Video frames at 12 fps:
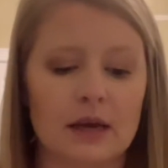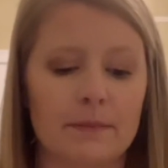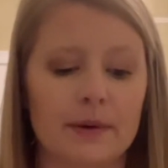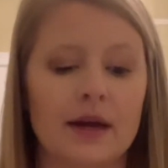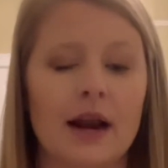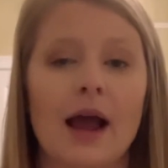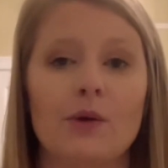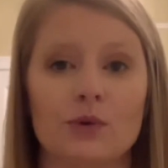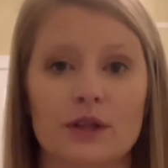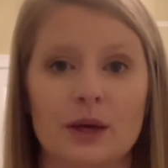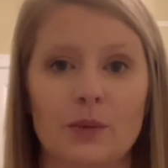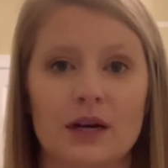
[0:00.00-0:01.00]
but I
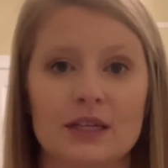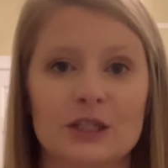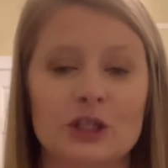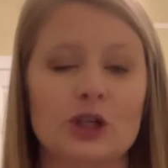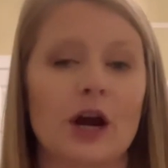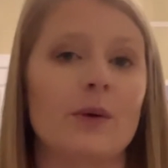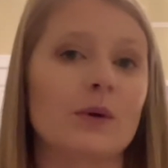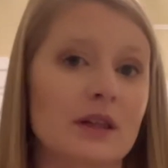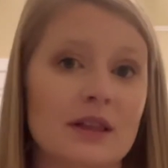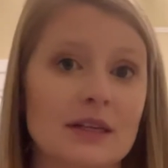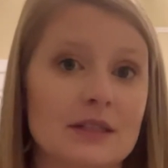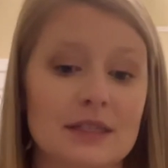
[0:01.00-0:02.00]
really wanted to try one of
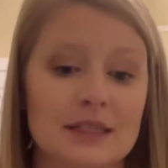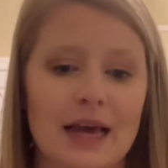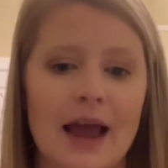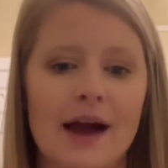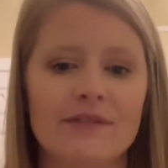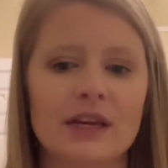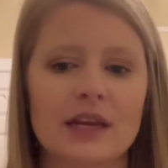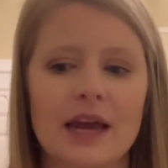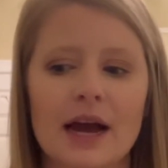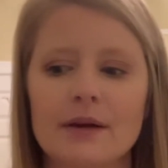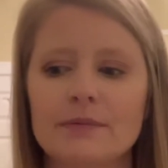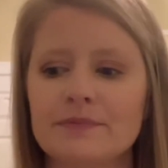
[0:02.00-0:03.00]
these because I haven't
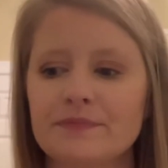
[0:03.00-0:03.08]
yet.